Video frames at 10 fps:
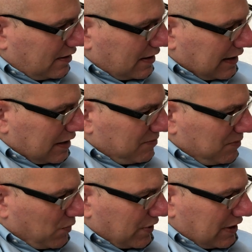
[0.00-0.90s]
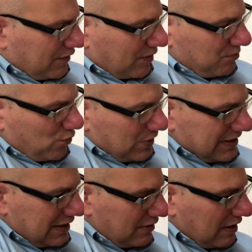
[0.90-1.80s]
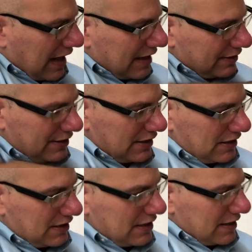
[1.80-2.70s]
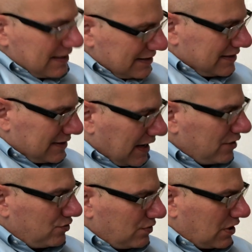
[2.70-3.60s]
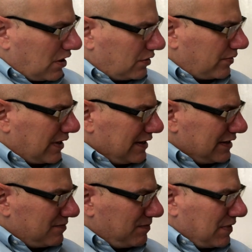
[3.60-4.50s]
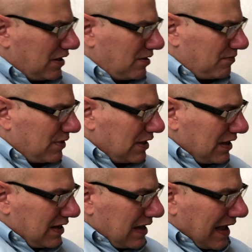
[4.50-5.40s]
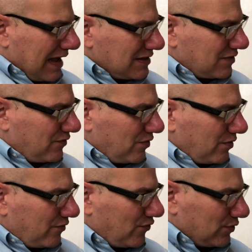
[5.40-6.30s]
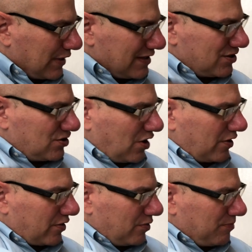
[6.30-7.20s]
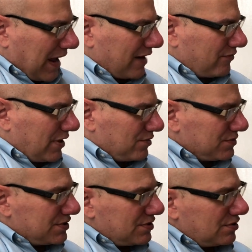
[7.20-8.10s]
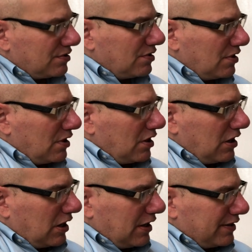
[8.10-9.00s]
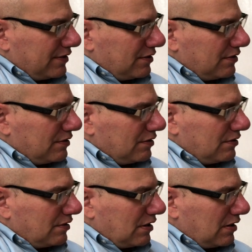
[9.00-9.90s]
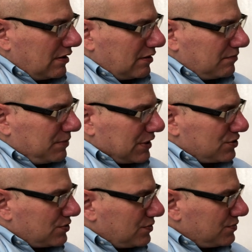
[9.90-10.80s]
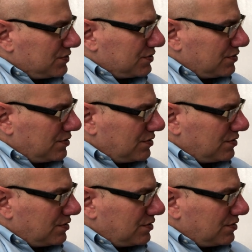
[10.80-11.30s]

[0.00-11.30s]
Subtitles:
I got to be more. If I'm printing at the standard color, I need to ask for less darker backgrounds on pictures.